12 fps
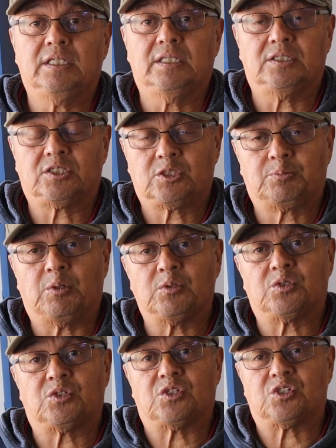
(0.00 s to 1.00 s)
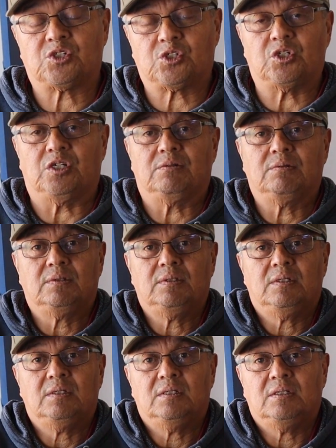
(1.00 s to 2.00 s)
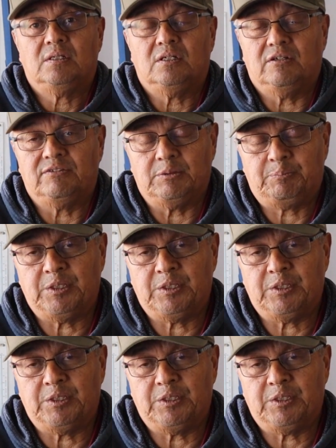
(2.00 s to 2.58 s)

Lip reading: and this exposes the skirt of the